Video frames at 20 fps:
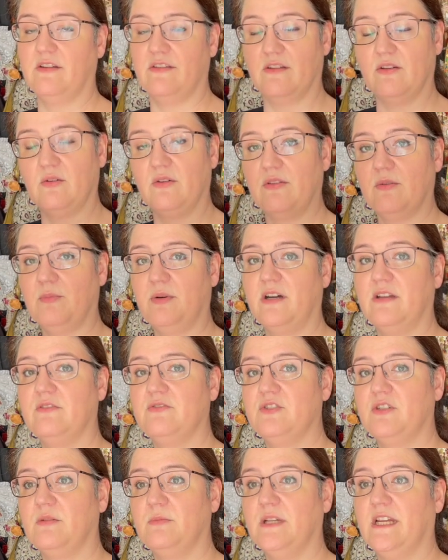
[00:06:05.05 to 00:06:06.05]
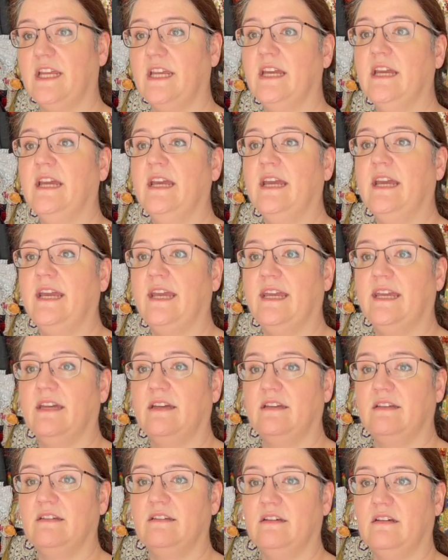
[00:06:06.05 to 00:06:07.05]
in the northern part of Germany,
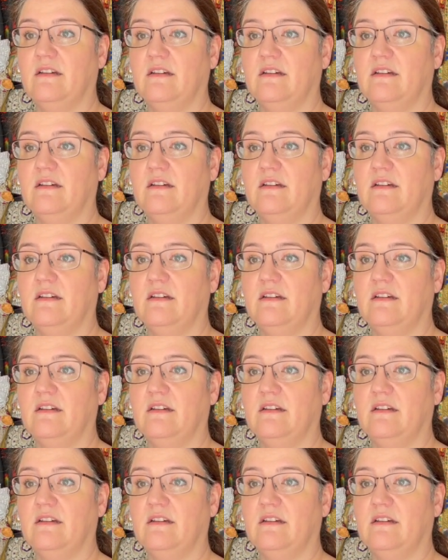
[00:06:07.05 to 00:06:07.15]
and